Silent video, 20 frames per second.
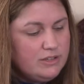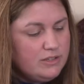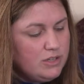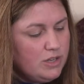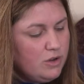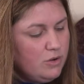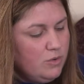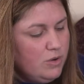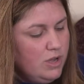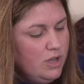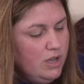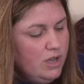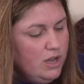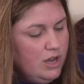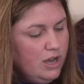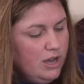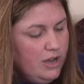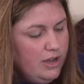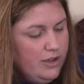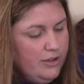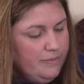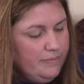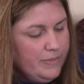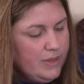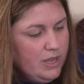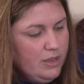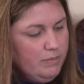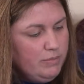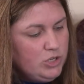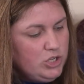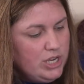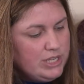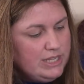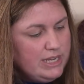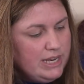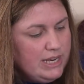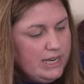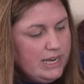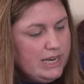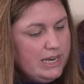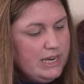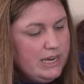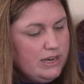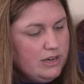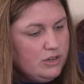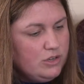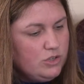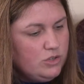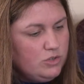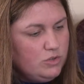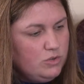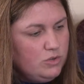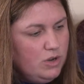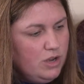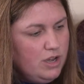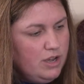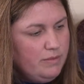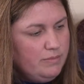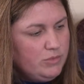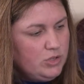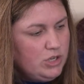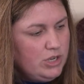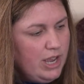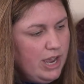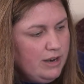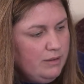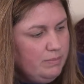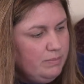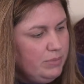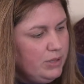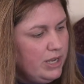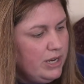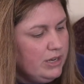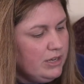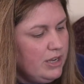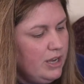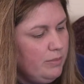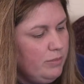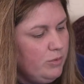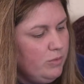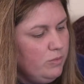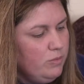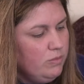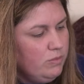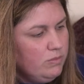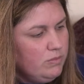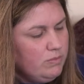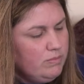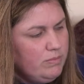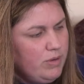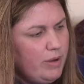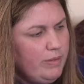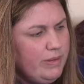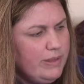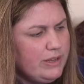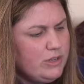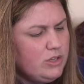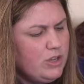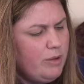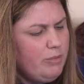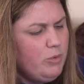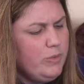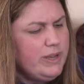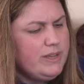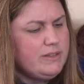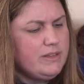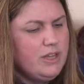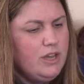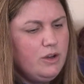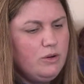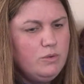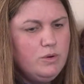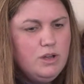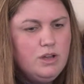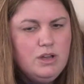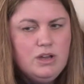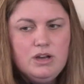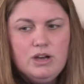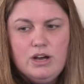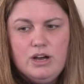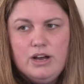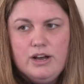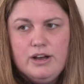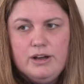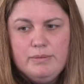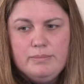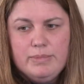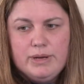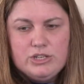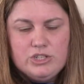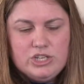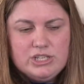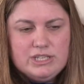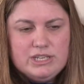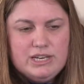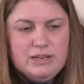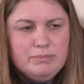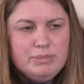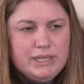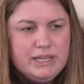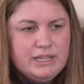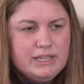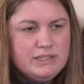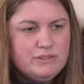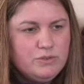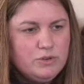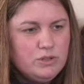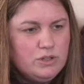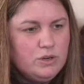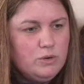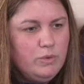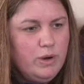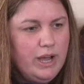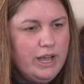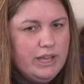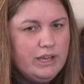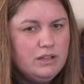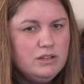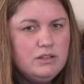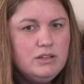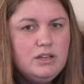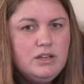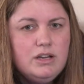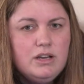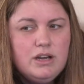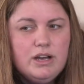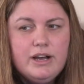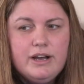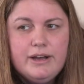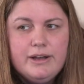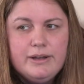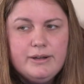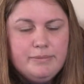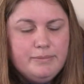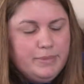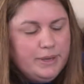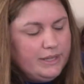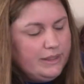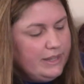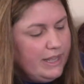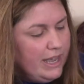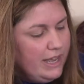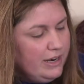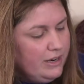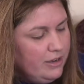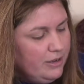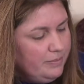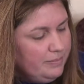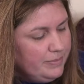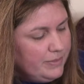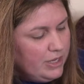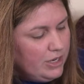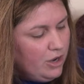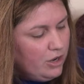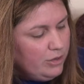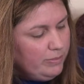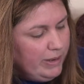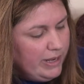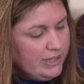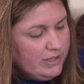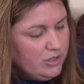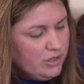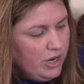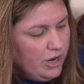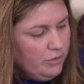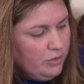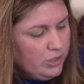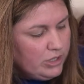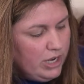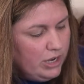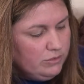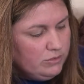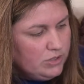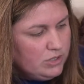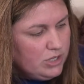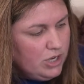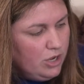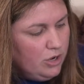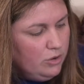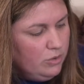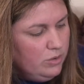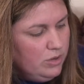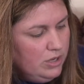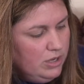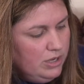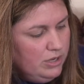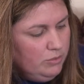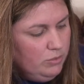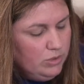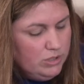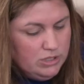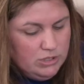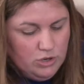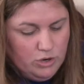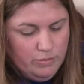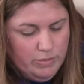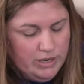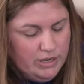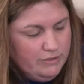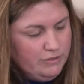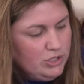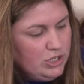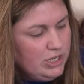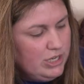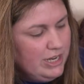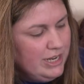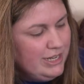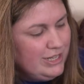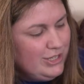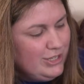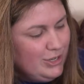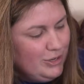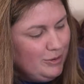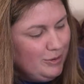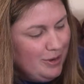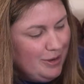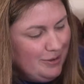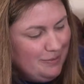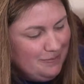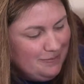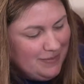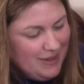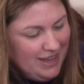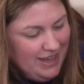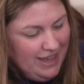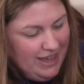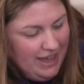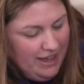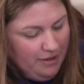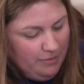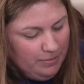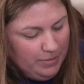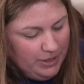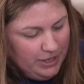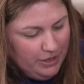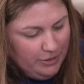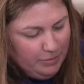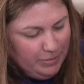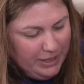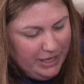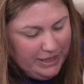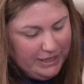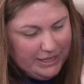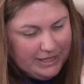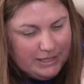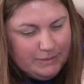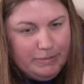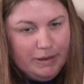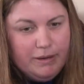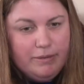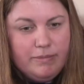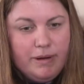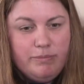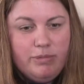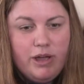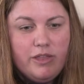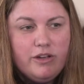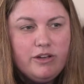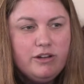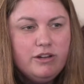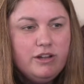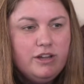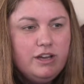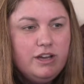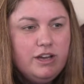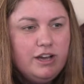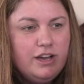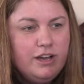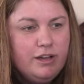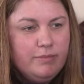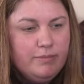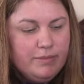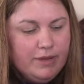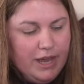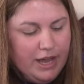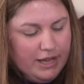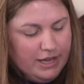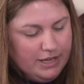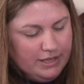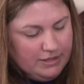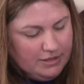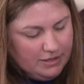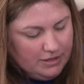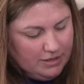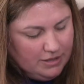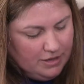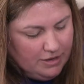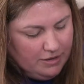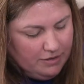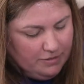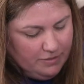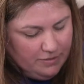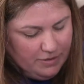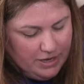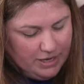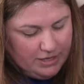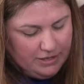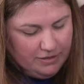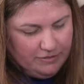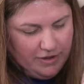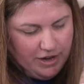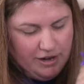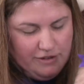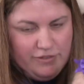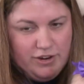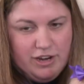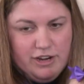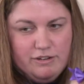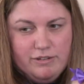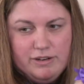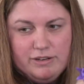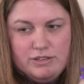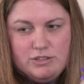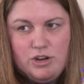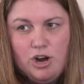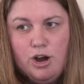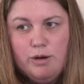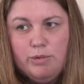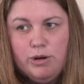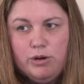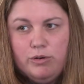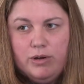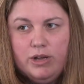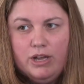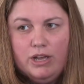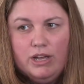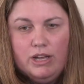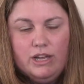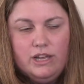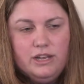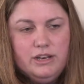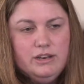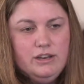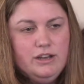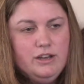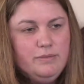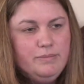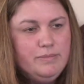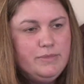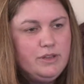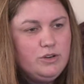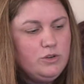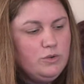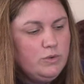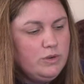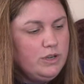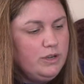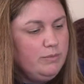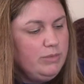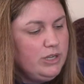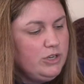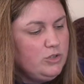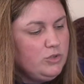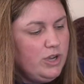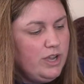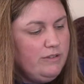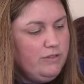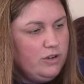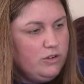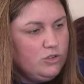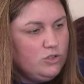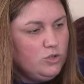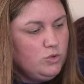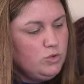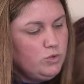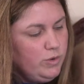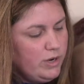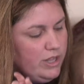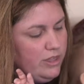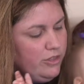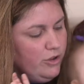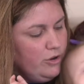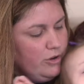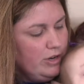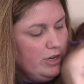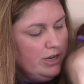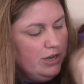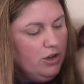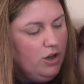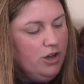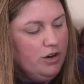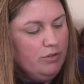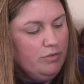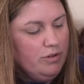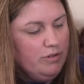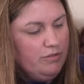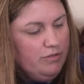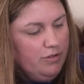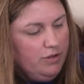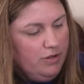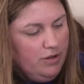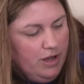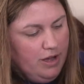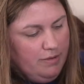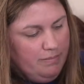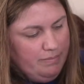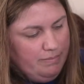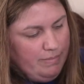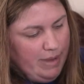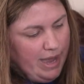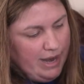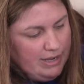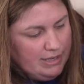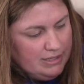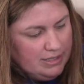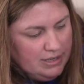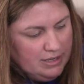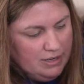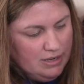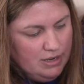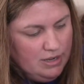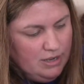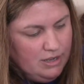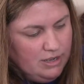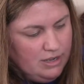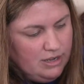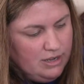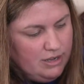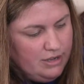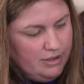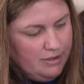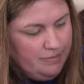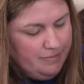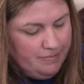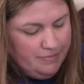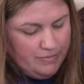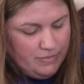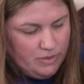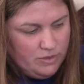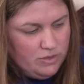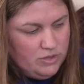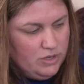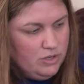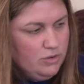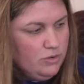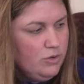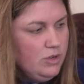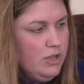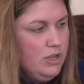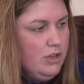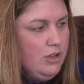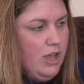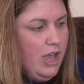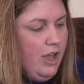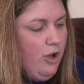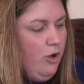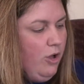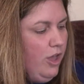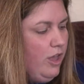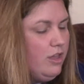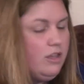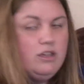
So um, she hasn't needed a. Um, she had blood a couple, mm, probably like a couple weeks ago, uh-huh. Um, but she hasn't needed platelets for a little while. Um, but that um, it all depends on how her counts go. We'll determine if she needs to um, have blood or platelets. But my brother, um, yeah, he's the he's the firefighter in Scarborough, and um, they're doing a blood drive on June 23rd in honor of um, Madison. to help.